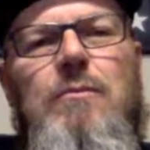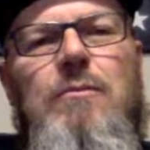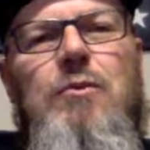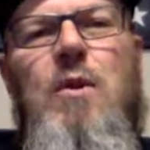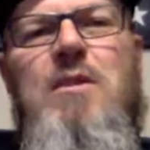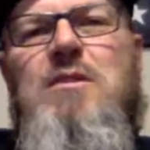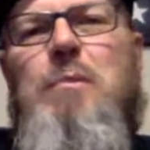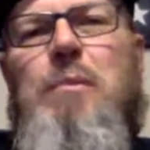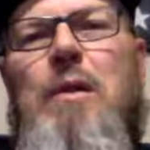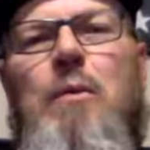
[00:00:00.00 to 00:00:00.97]
toys to
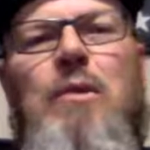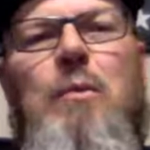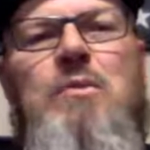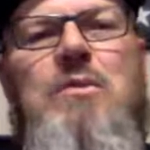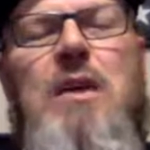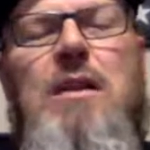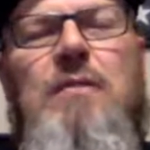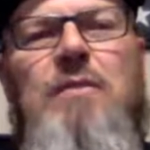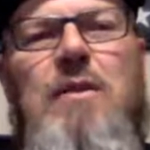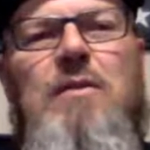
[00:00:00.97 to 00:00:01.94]
play with, which is kind
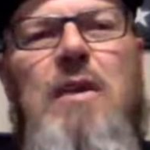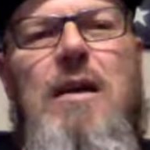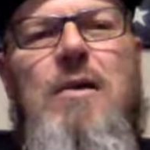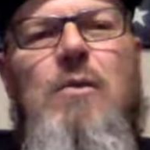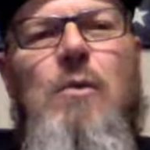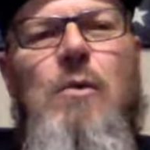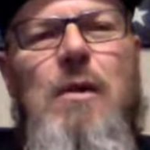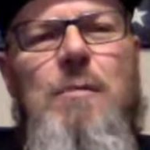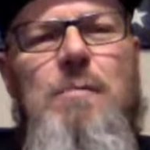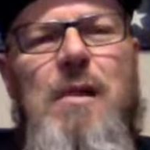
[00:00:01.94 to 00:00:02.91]
of fun, kind of cool.
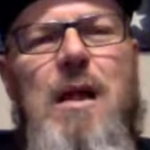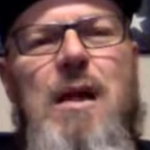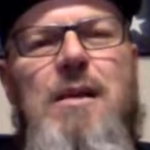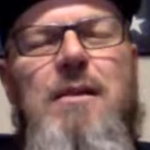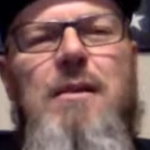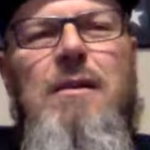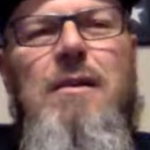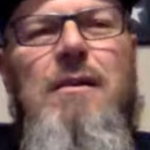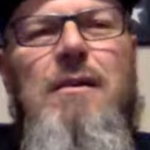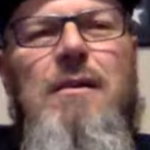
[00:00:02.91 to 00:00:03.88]
I'm glad.
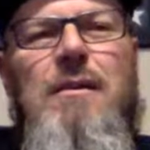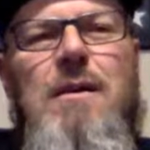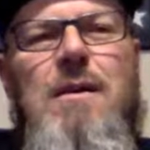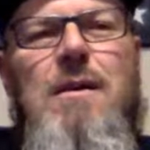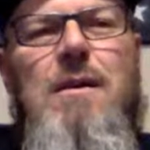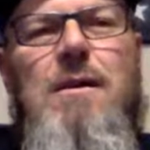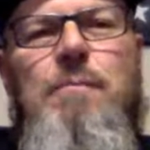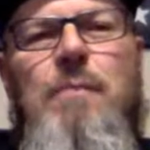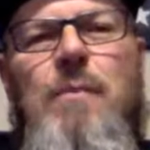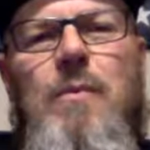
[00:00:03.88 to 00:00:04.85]

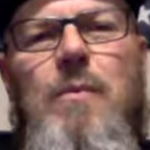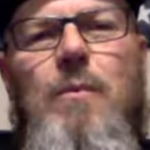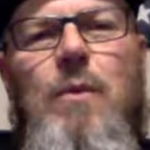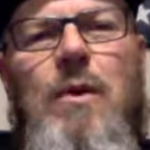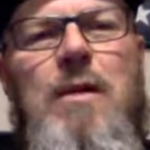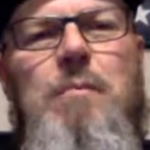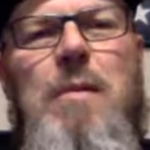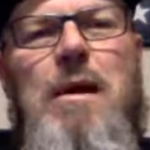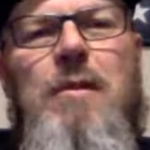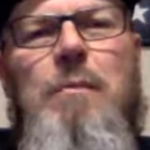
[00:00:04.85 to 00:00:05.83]
We're getting
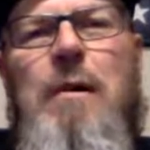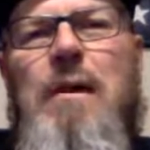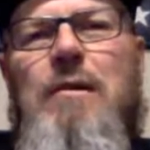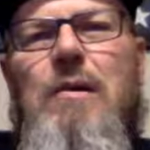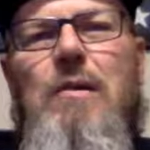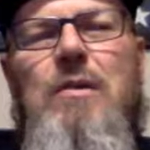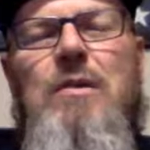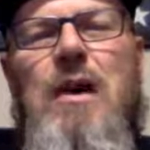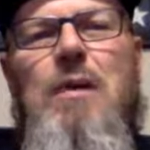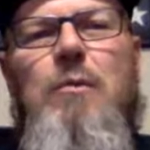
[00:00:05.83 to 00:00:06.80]
better and better all the
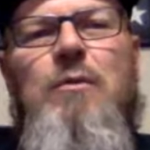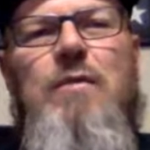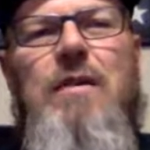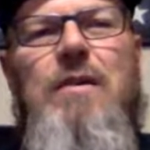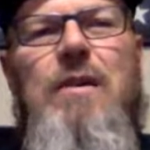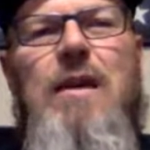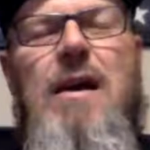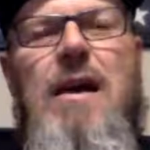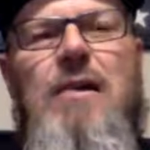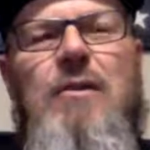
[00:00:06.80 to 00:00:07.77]
time. We're figuring out
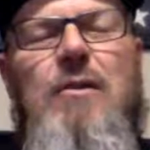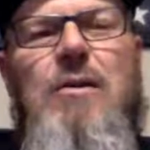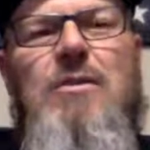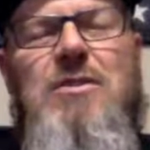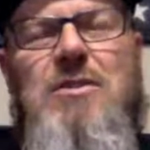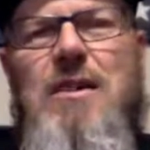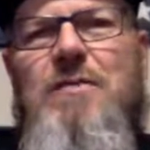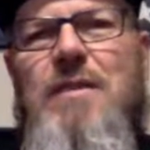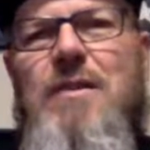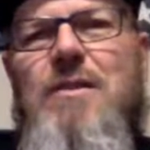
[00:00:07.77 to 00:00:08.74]
how to do our stuff
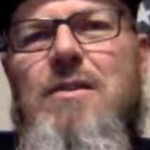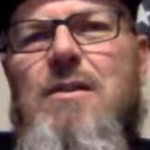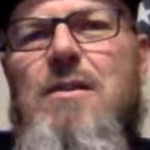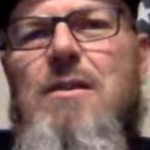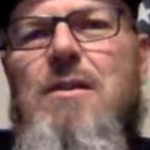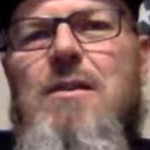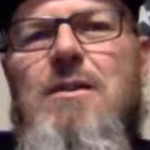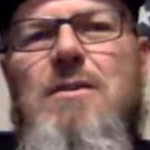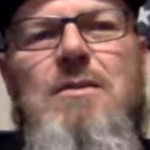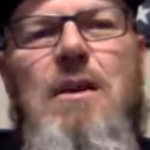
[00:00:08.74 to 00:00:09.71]
here.
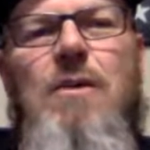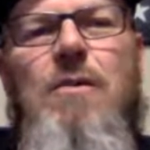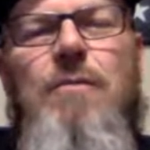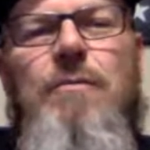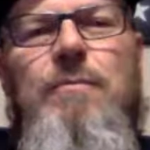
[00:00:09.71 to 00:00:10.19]
So,